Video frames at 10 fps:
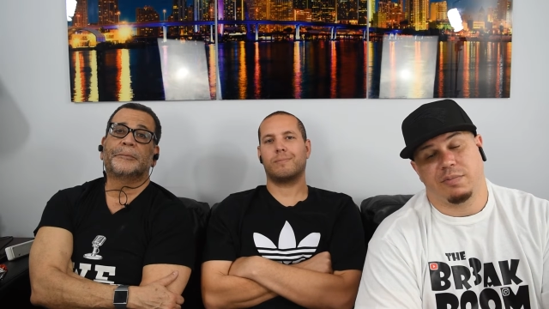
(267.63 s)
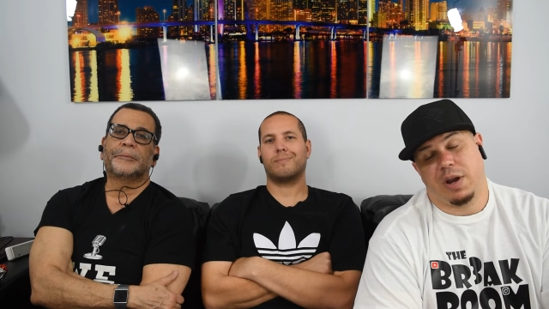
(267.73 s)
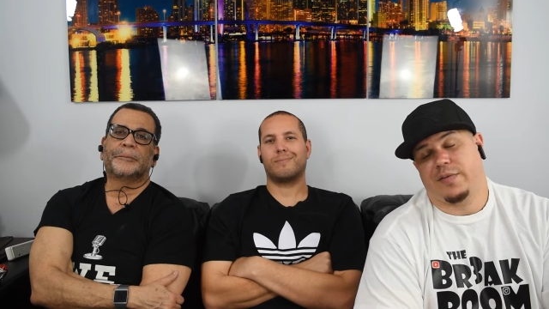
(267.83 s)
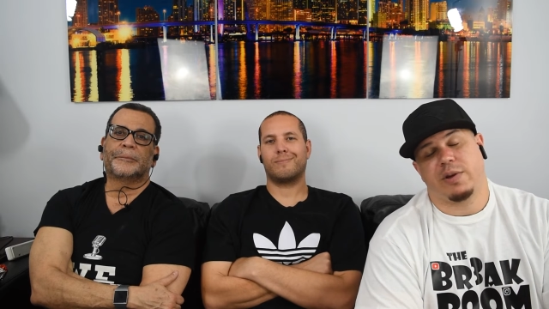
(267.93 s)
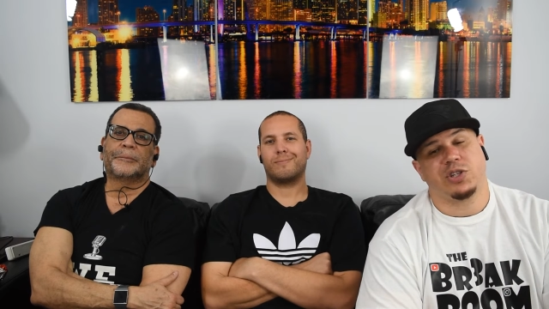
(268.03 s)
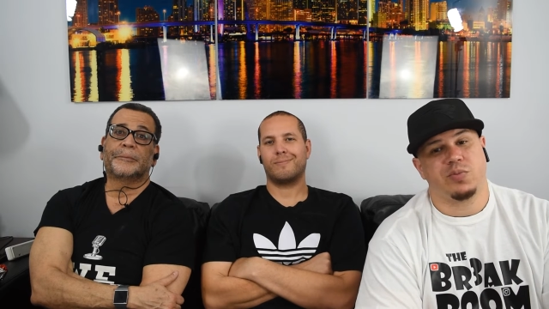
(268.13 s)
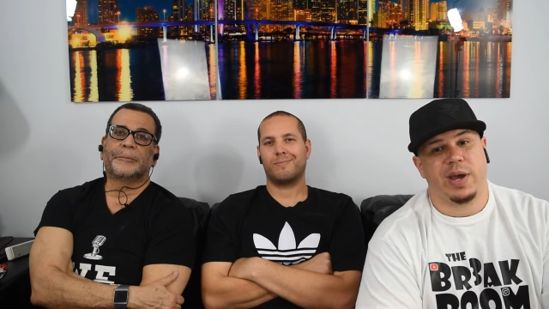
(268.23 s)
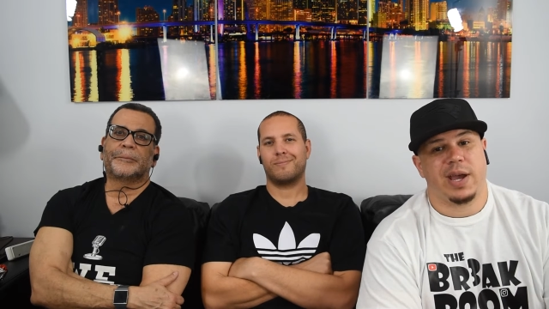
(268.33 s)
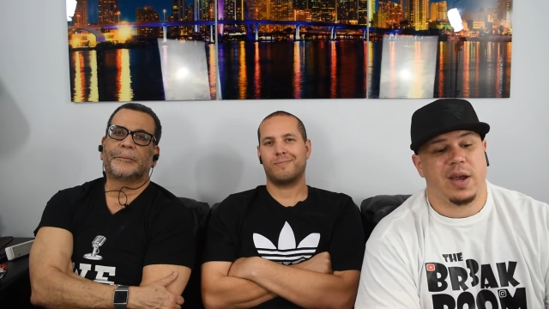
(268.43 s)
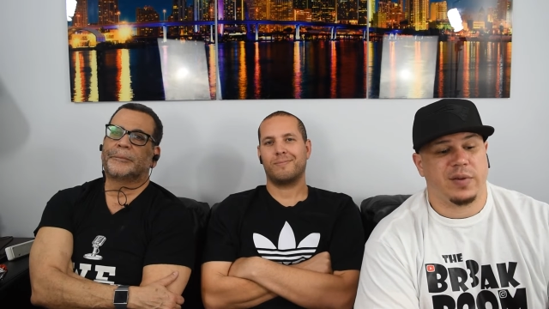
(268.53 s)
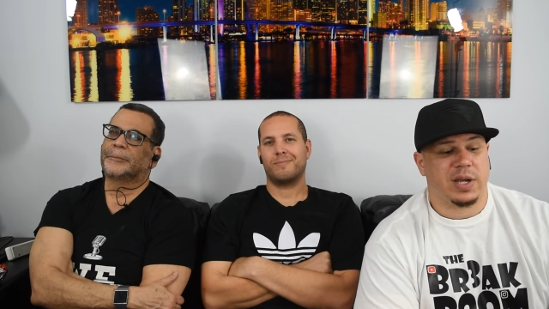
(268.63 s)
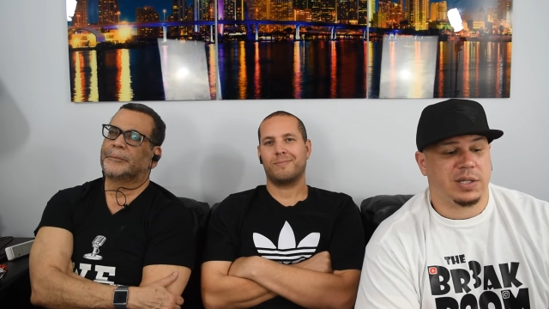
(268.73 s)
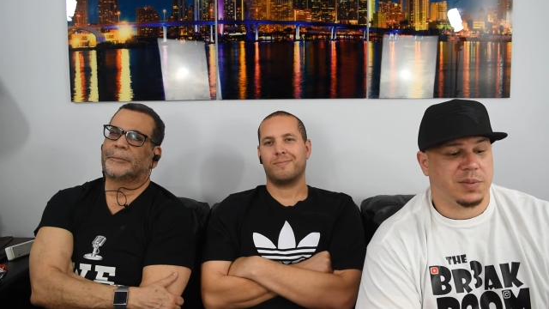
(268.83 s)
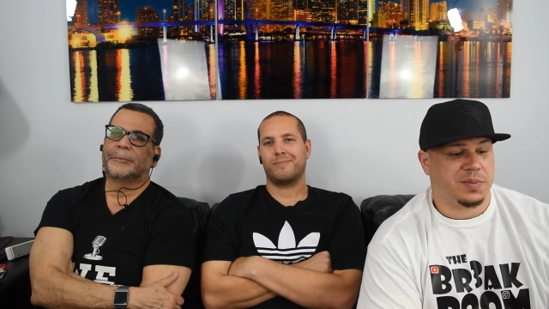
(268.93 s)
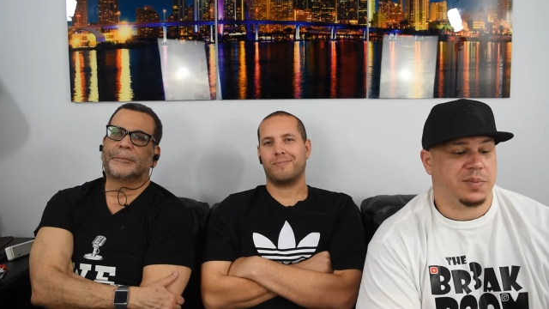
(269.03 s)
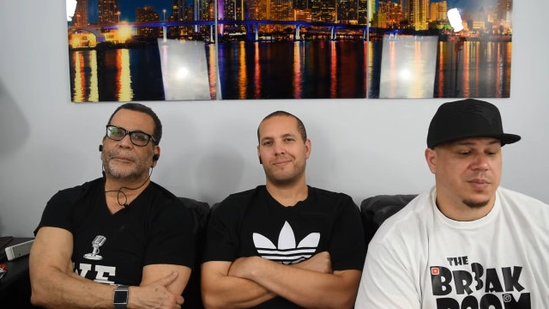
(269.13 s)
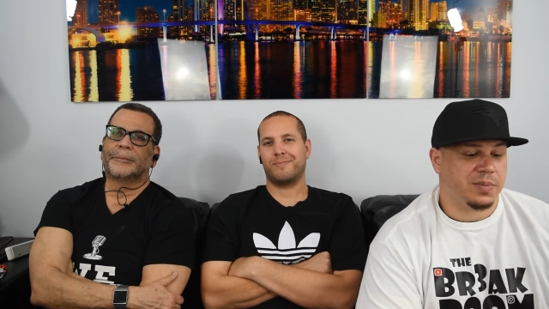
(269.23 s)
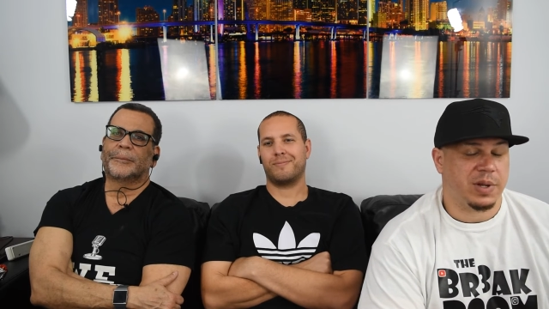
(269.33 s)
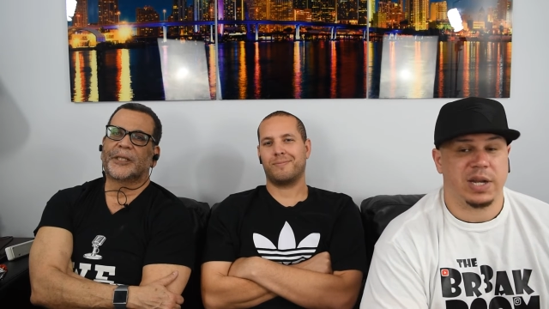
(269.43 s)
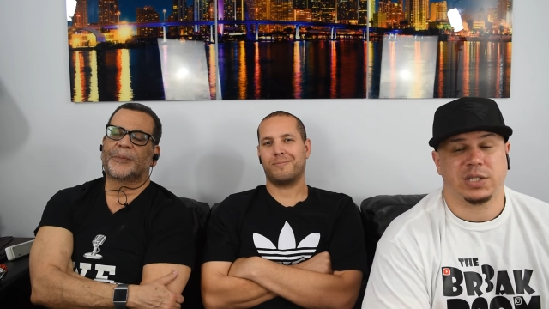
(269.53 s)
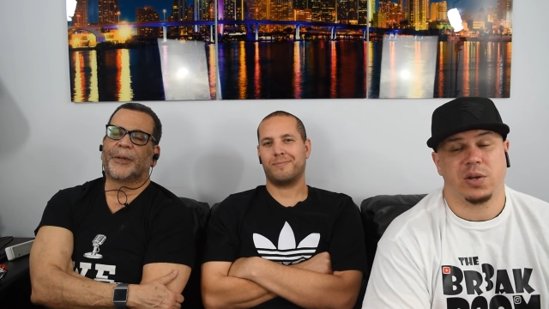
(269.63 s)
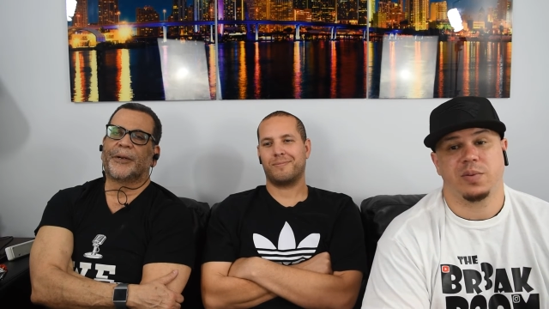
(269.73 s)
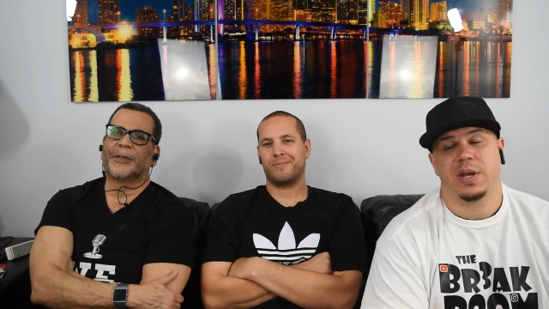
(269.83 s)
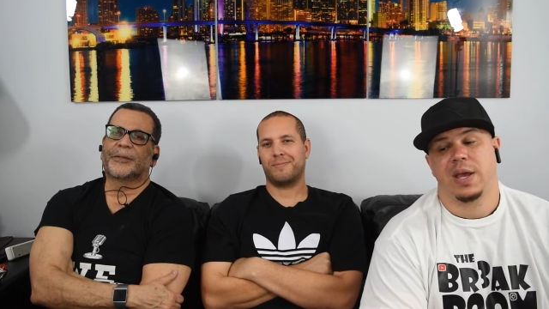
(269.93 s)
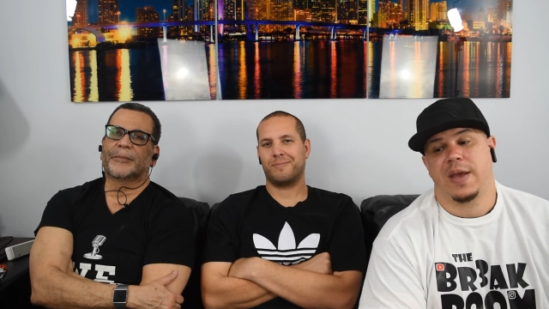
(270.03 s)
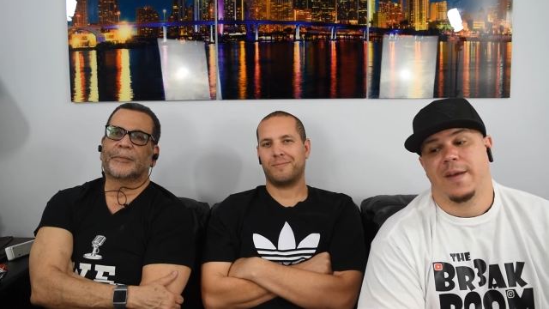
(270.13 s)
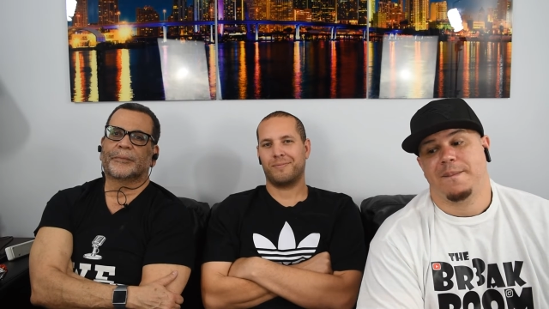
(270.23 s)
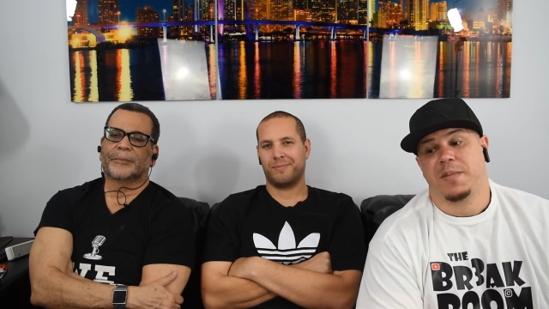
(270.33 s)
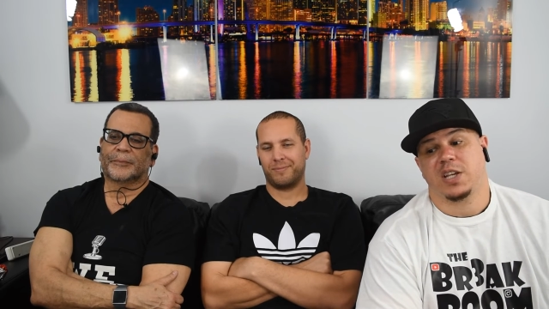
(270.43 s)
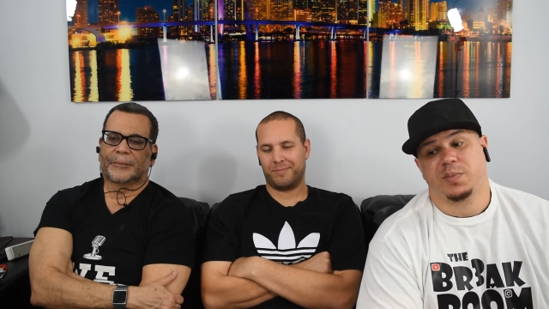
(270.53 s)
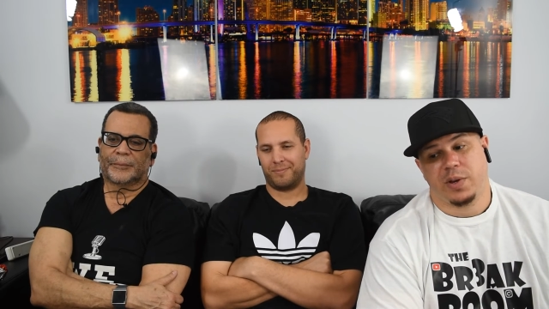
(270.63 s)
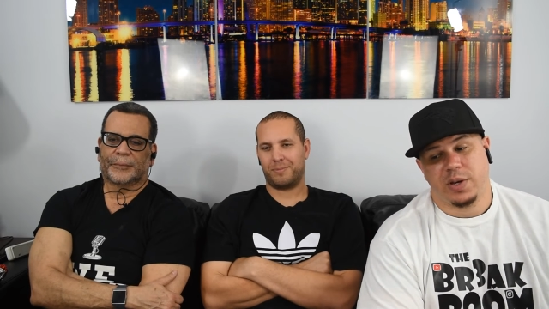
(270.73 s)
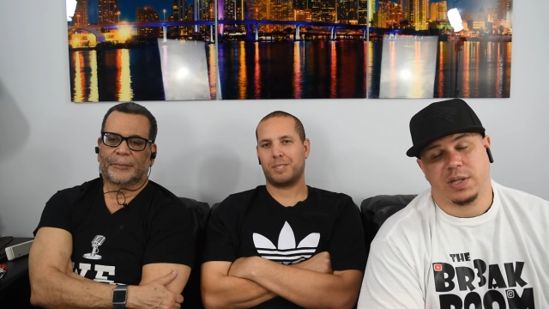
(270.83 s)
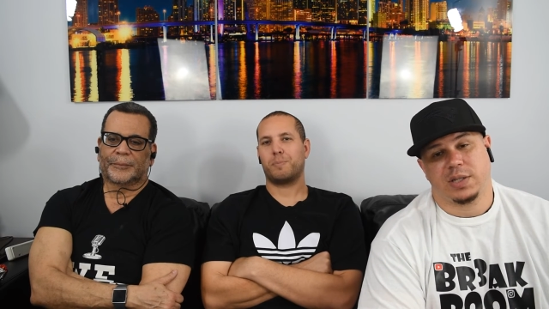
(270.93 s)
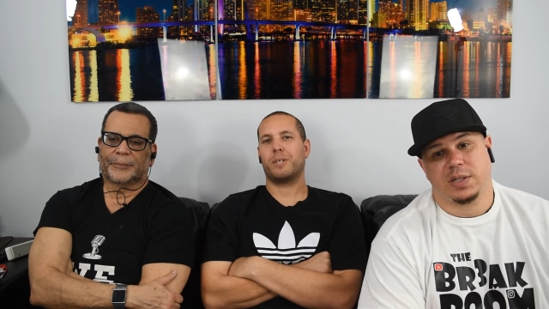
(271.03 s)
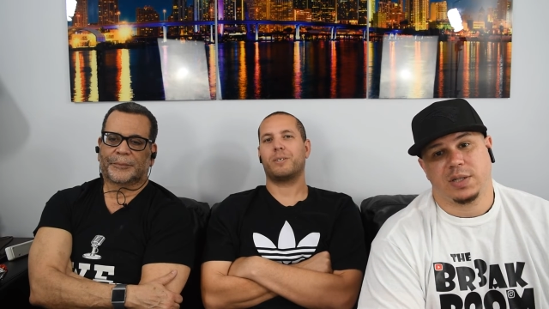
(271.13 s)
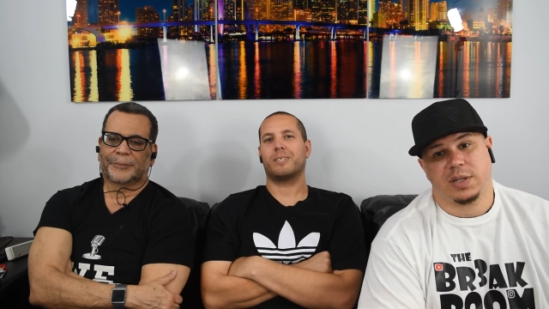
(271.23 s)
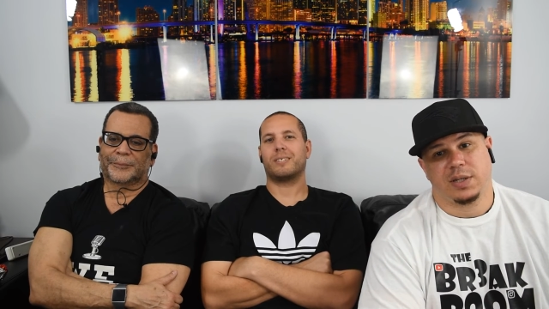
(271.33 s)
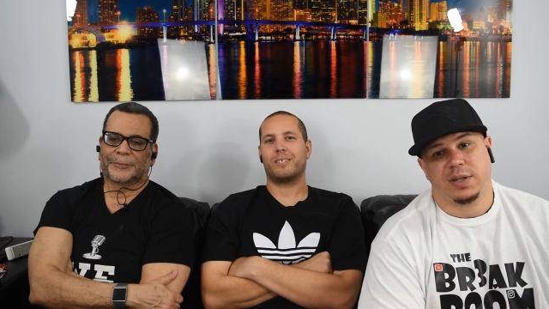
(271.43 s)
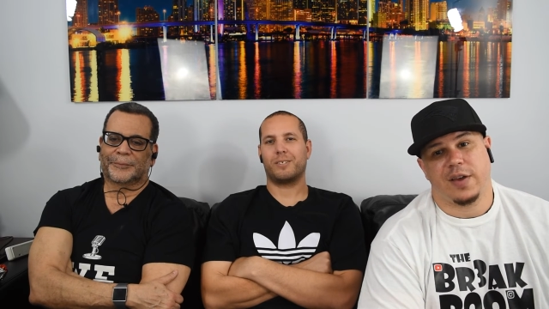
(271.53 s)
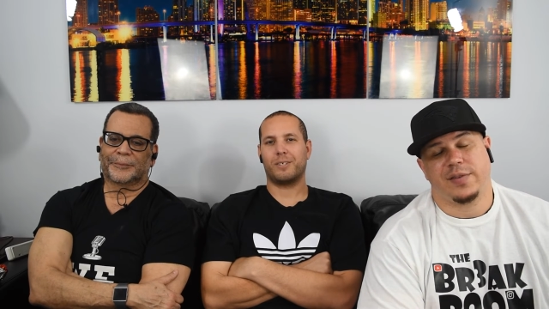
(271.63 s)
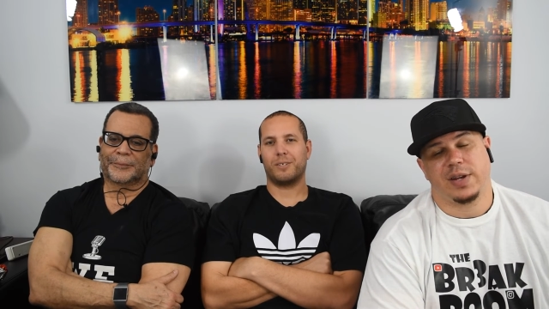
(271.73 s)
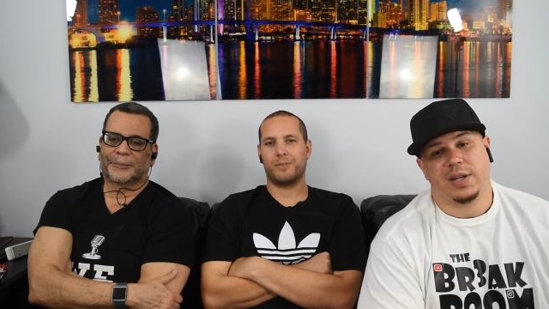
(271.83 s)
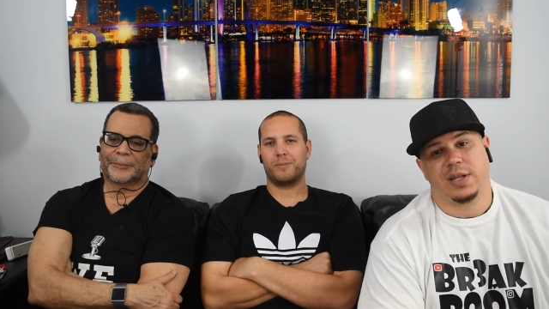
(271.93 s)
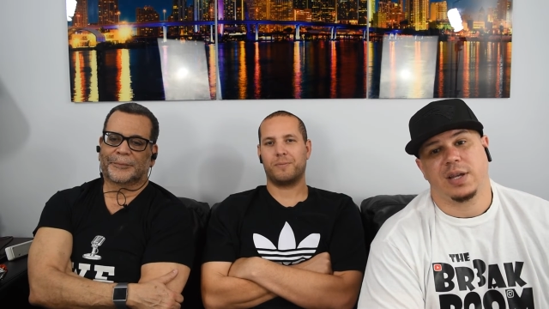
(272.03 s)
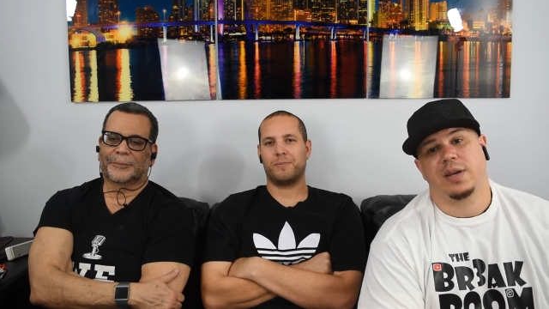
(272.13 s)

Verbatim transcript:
Speaker 1: Whatever question you might have, guys, let us know. Experience. Definitely.